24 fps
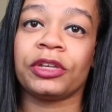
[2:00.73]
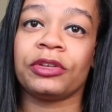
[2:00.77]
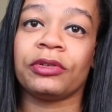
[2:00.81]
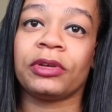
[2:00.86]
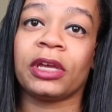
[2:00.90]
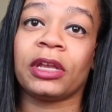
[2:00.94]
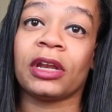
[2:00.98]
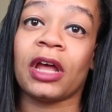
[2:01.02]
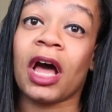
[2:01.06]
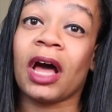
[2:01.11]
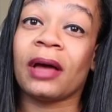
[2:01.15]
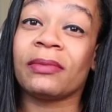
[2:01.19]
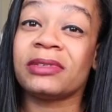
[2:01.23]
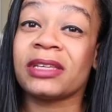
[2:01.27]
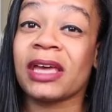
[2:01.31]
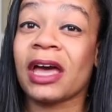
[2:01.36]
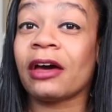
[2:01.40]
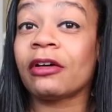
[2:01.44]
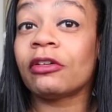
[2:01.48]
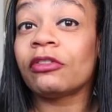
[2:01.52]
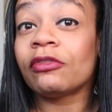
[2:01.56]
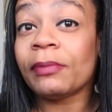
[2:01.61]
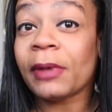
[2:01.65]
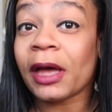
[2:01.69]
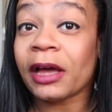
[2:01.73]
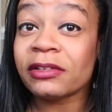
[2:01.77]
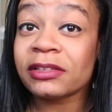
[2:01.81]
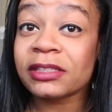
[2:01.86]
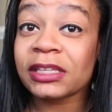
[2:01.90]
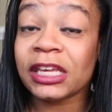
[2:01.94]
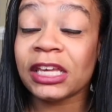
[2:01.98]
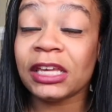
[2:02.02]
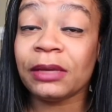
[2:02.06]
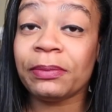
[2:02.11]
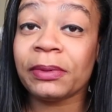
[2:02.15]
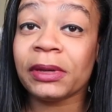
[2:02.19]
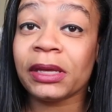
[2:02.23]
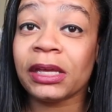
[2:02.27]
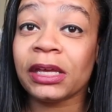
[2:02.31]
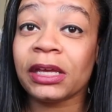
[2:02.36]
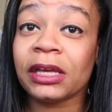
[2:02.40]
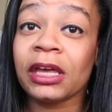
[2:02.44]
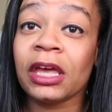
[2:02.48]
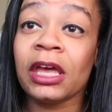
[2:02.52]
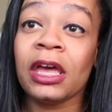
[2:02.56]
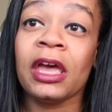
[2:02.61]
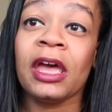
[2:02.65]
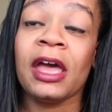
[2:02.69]
you can opt out of
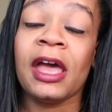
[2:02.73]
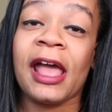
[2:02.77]
mousekeeping,